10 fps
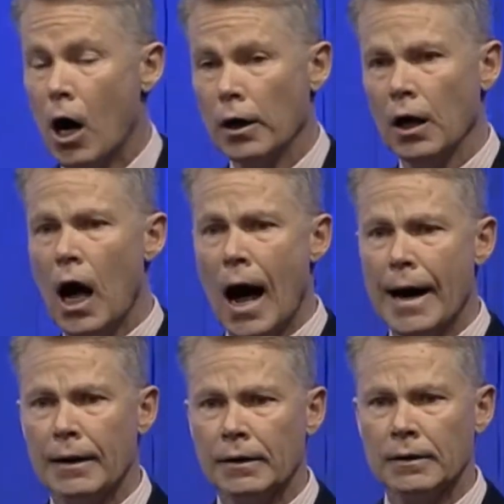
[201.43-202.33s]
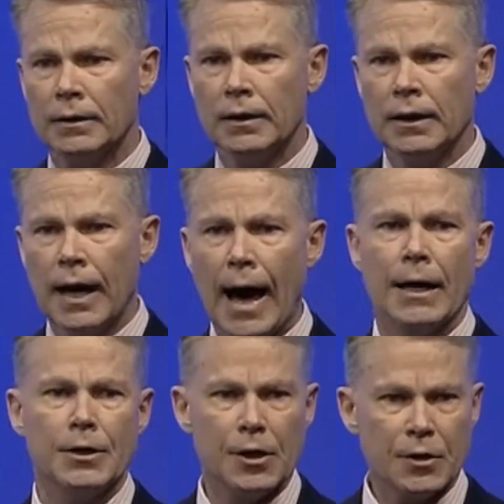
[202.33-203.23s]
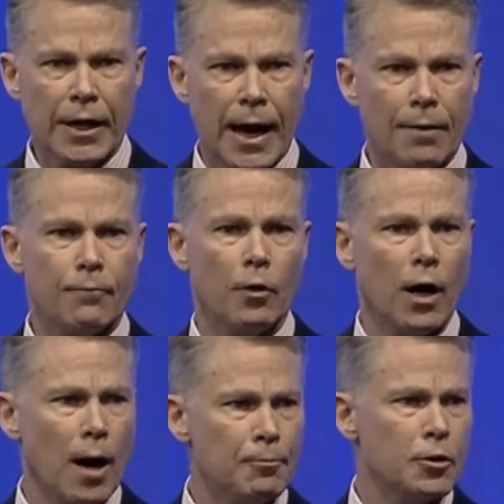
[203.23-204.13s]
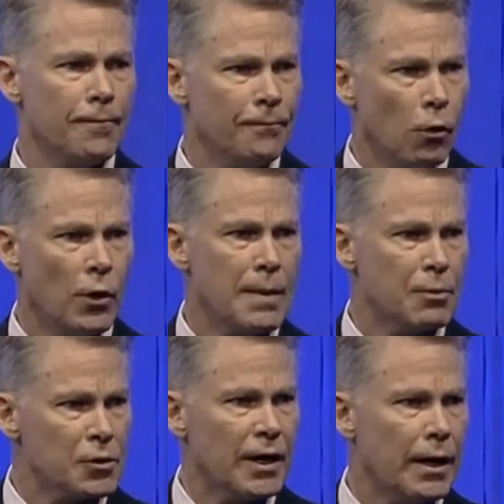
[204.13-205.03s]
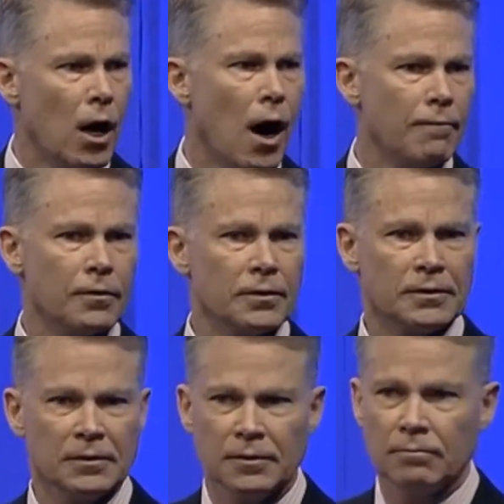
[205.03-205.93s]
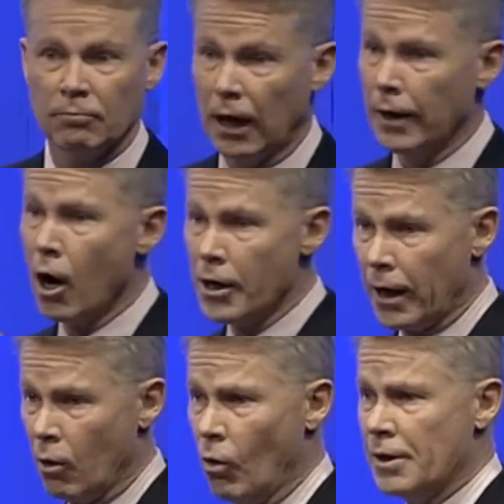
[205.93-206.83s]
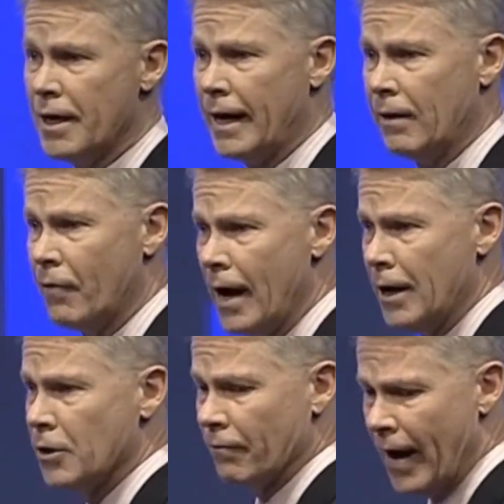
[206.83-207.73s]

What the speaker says: online at a discount for up to 40% off. And I know you're going to want to take advantage of